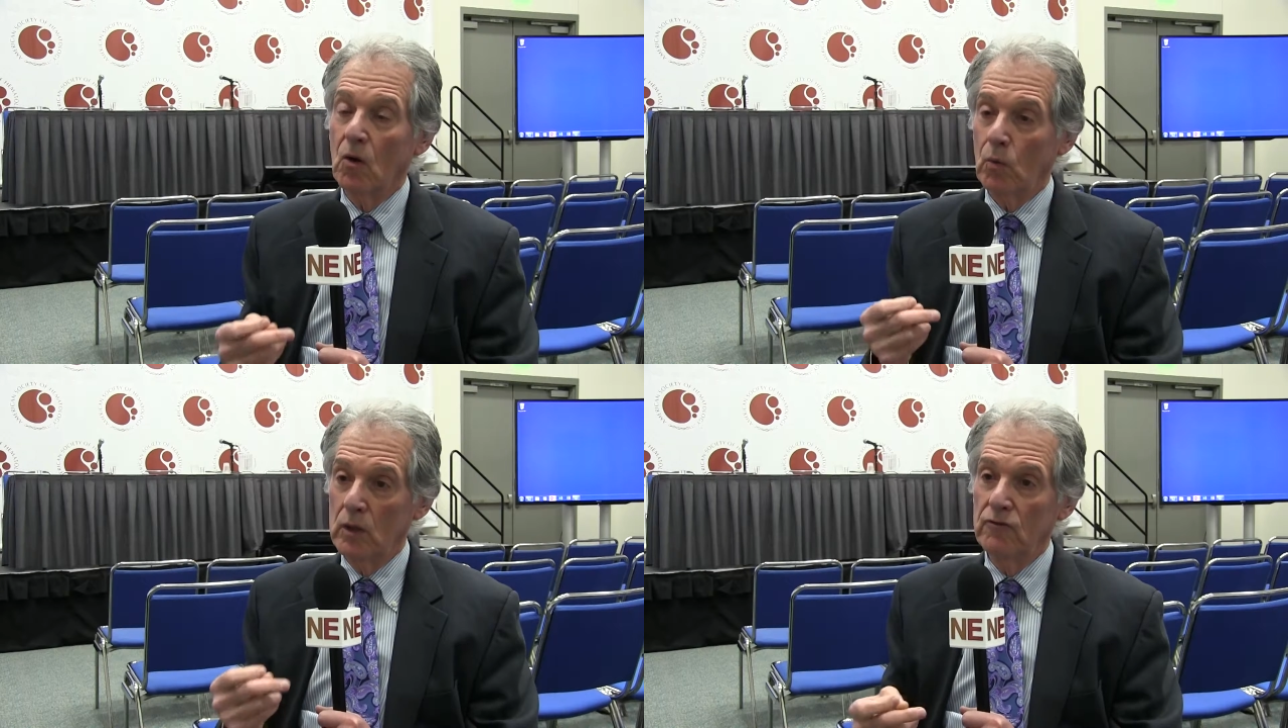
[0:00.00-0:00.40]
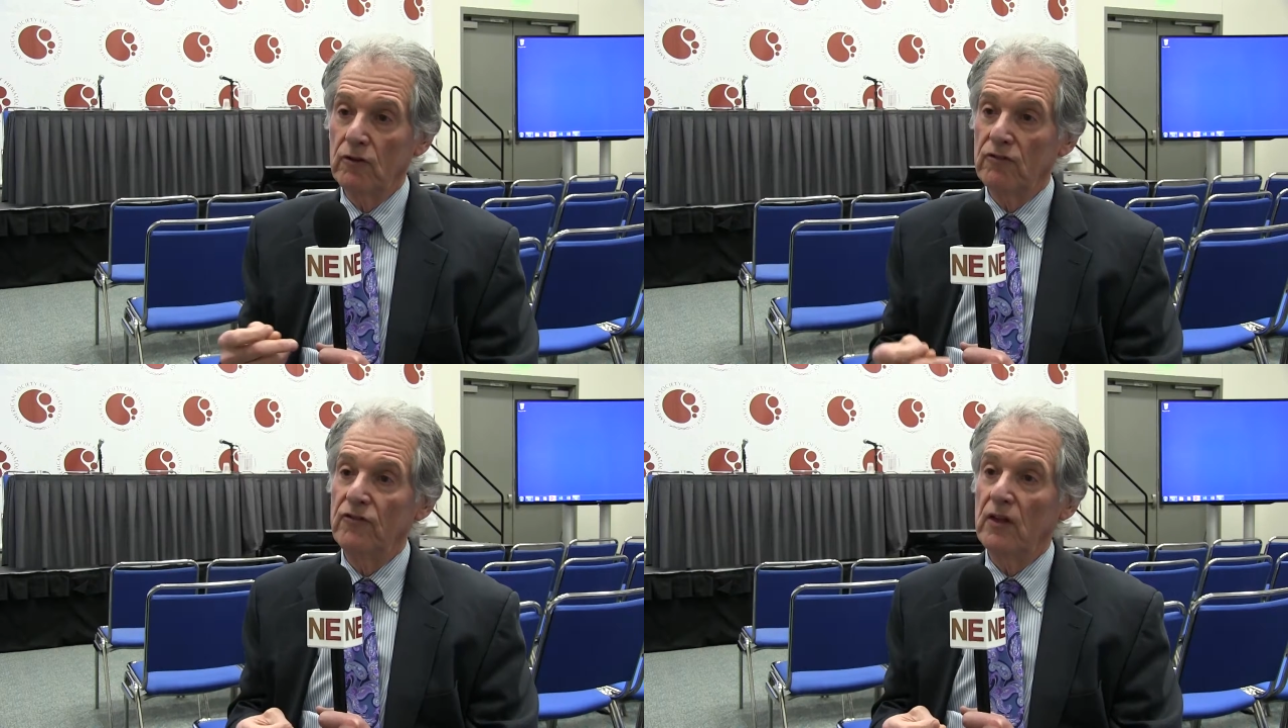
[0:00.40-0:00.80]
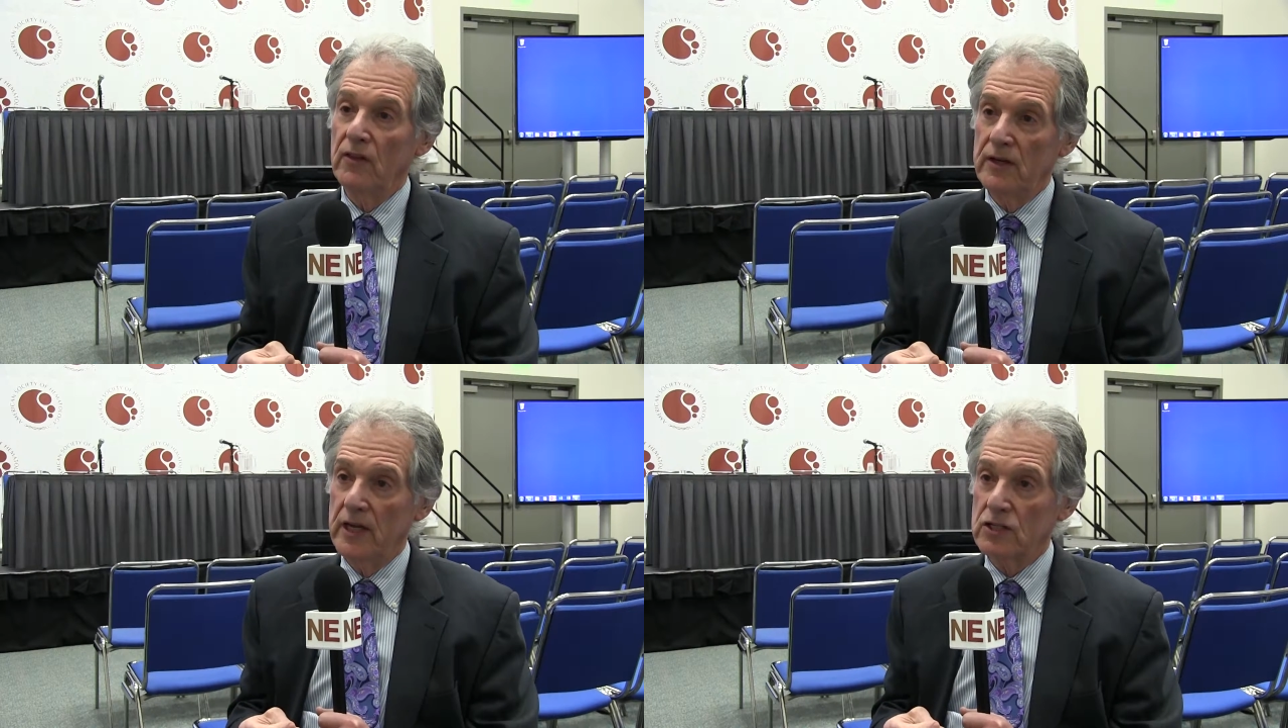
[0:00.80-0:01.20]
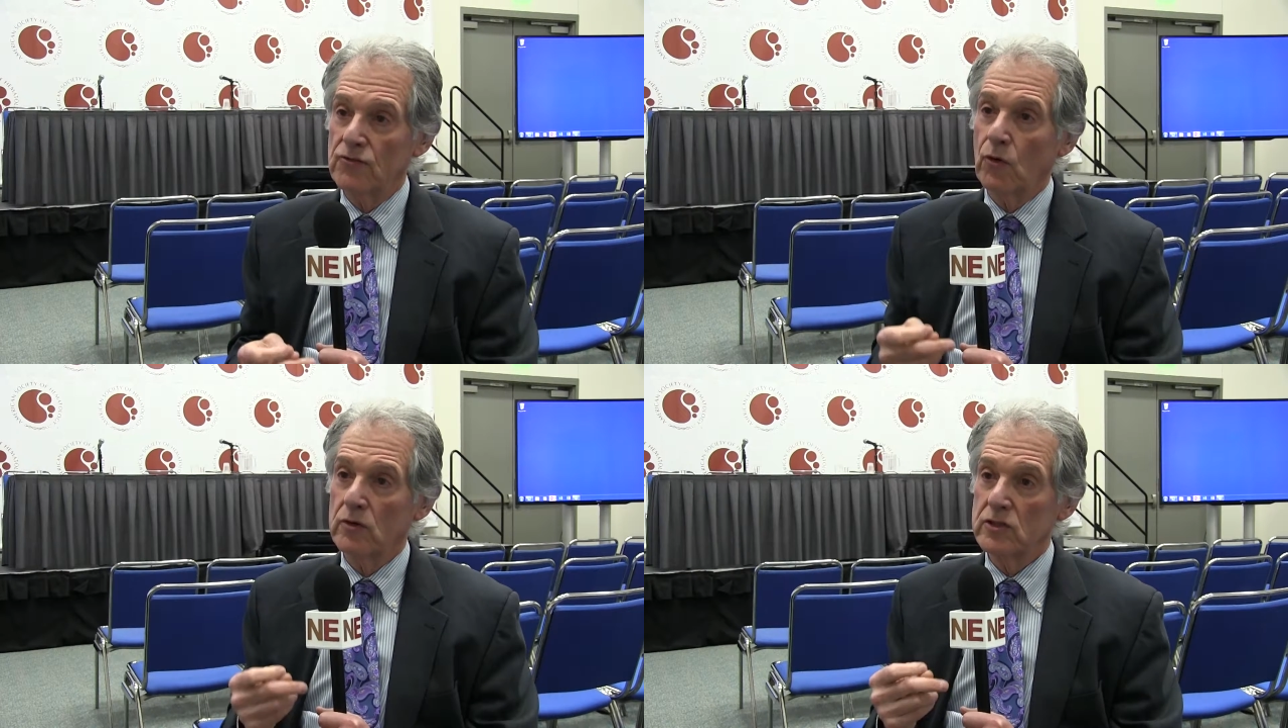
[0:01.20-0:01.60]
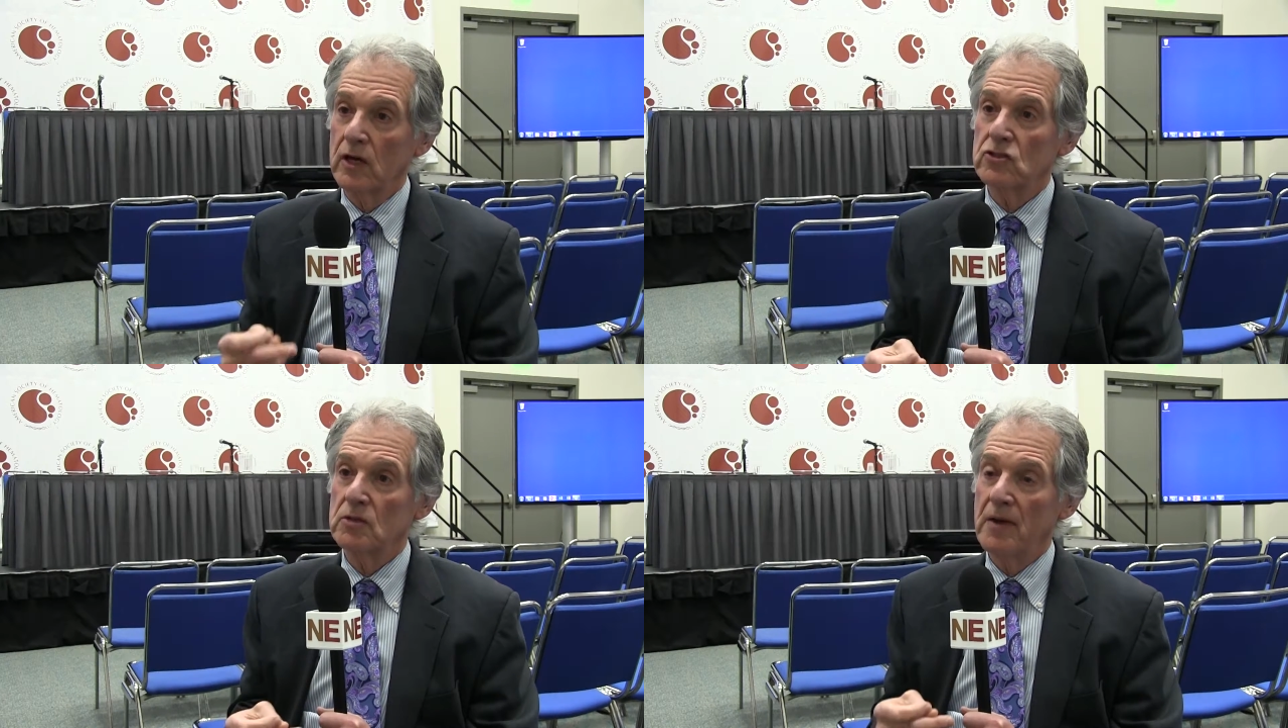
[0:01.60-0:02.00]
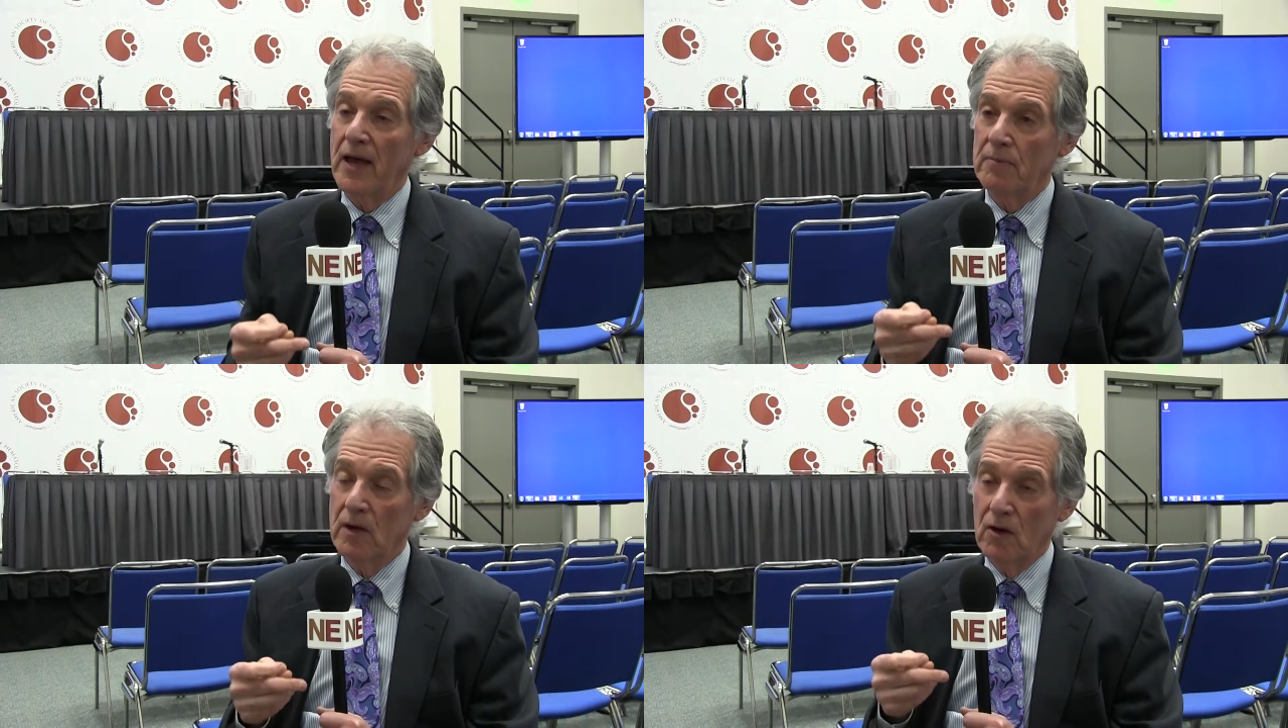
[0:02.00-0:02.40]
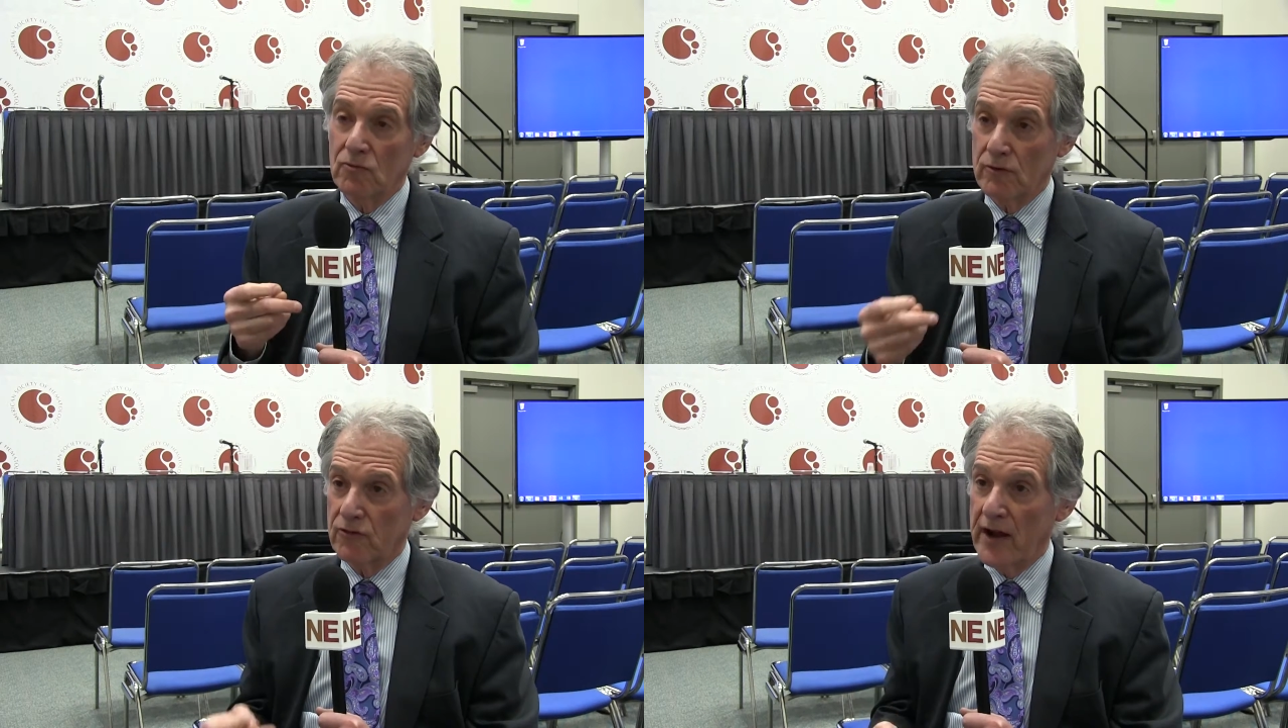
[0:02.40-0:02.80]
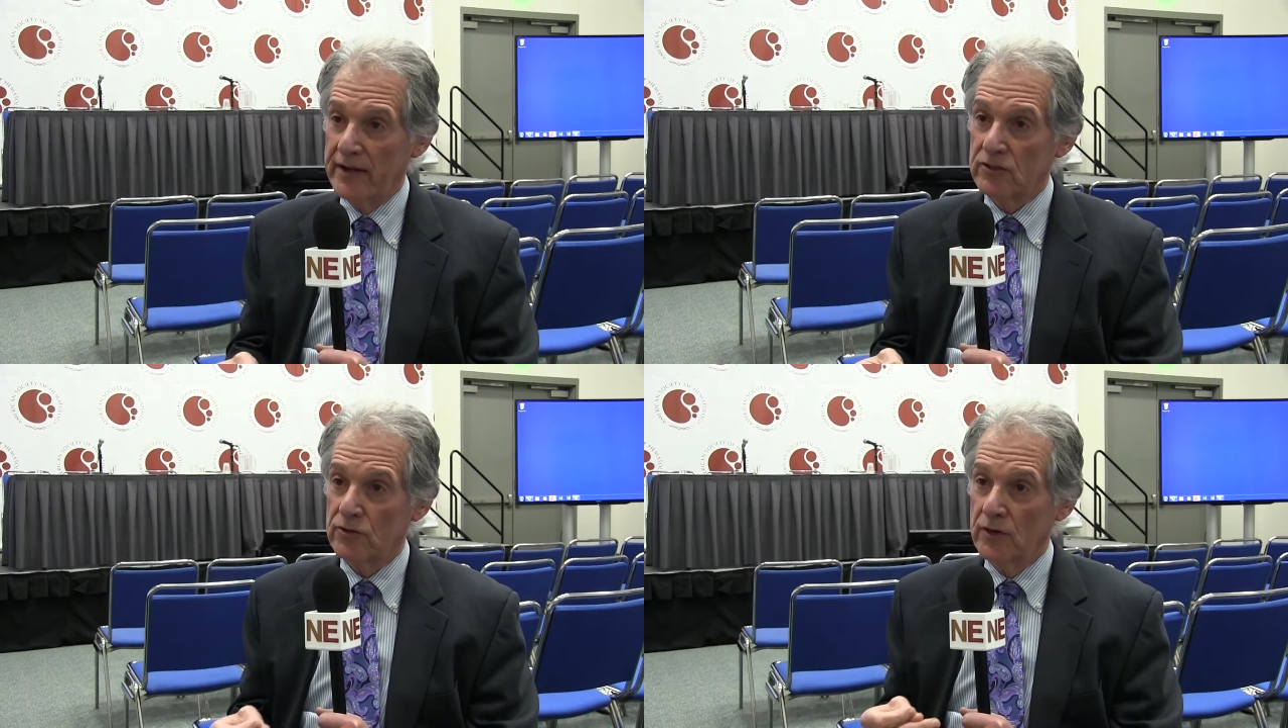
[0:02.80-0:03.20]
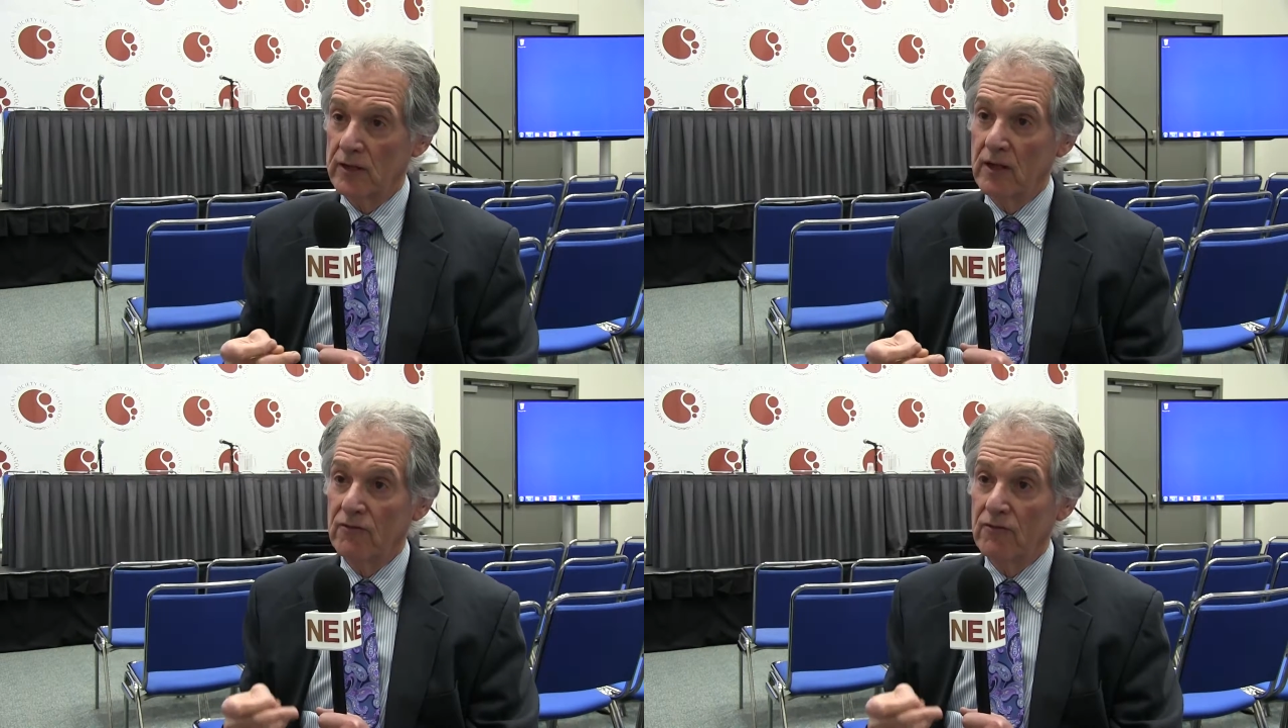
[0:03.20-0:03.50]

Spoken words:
will fulfill the niche for rituximab-refractory